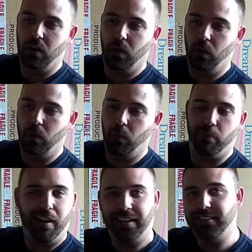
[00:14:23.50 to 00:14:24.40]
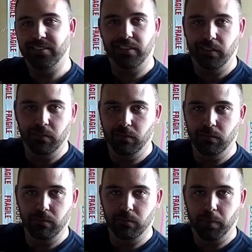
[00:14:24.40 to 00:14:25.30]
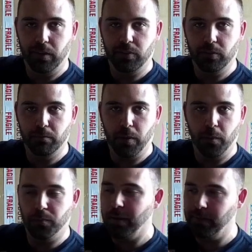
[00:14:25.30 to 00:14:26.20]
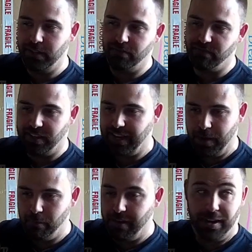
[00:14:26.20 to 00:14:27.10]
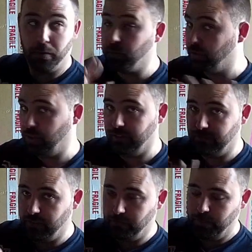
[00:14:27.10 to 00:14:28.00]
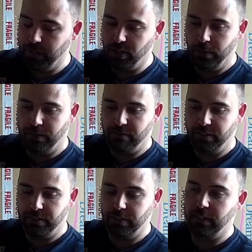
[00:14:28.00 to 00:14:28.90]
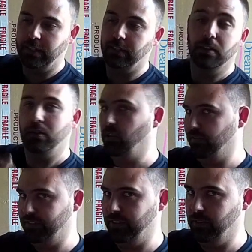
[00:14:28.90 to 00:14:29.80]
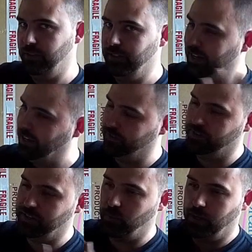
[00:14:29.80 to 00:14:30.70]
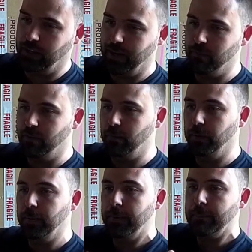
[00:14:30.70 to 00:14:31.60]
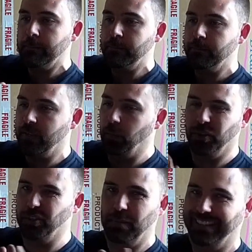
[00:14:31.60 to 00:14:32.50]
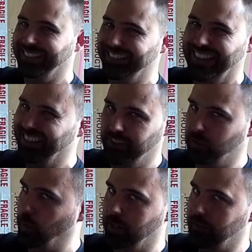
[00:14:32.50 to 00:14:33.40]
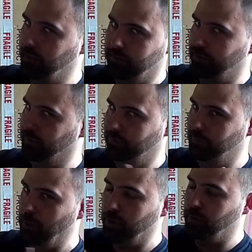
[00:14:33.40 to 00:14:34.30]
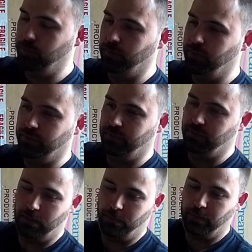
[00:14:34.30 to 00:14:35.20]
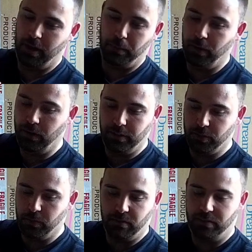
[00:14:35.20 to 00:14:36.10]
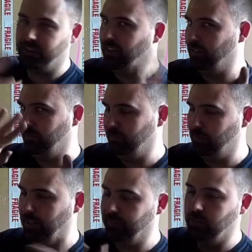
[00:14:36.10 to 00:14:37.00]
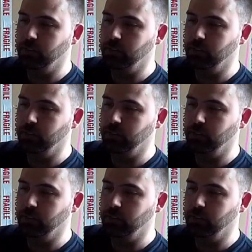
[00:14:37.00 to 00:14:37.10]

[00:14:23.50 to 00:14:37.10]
or practicing bits and bobs, maybe different camera angles as I've been doing recently. Obviously not today, I've just set one camera up. I want to make this edit as quick as possible because I'll be up early tomorrow, so whatever.